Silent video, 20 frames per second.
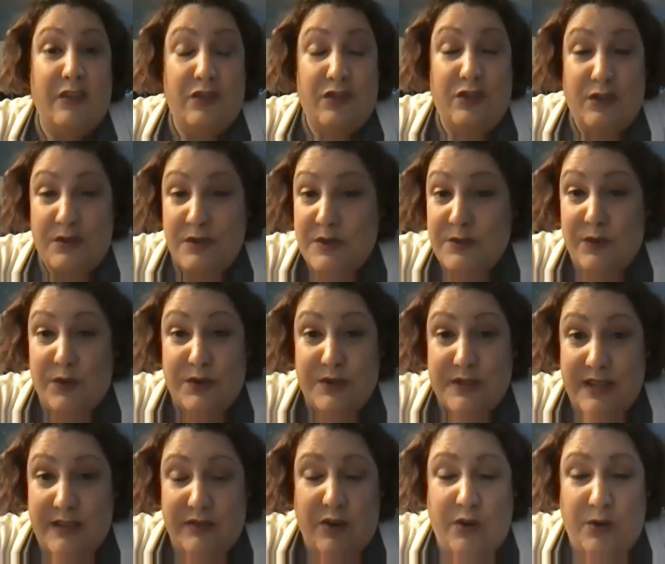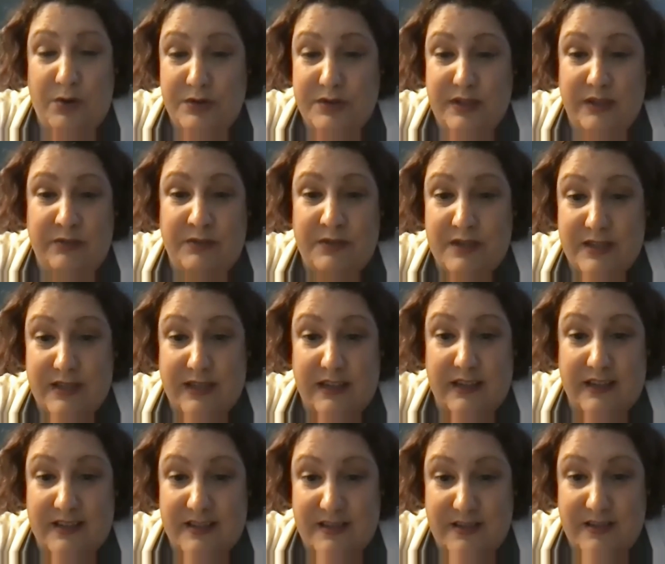those folks have a whole different set of
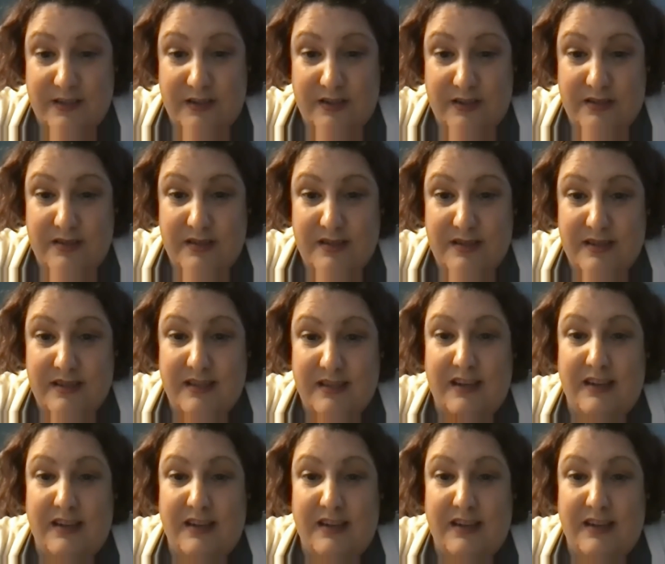concerns